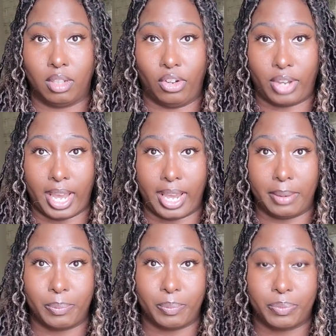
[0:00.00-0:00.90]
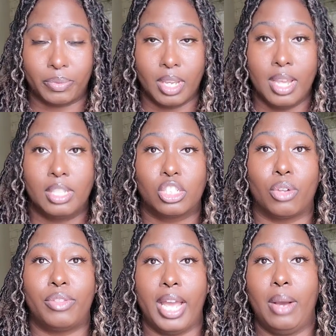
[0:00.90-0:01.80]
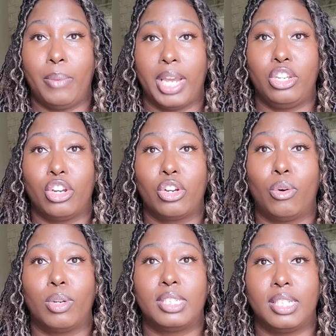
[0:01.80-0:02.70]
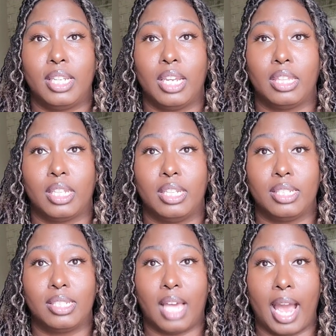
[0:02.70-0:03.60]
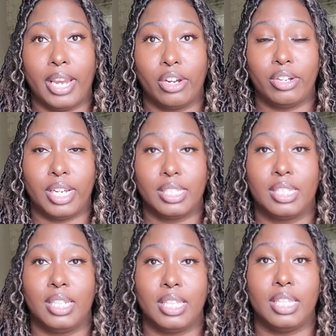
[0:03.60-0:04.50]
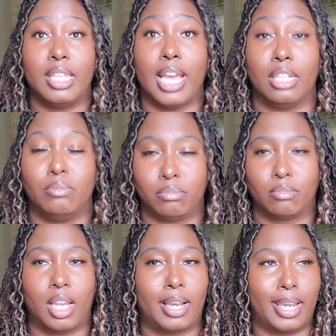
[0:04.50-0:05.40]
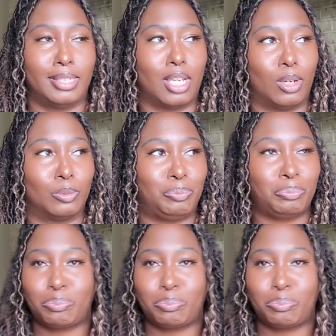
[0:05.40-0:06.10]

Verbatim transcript: Okay? So that way you're going to get the desired density that I can't talk.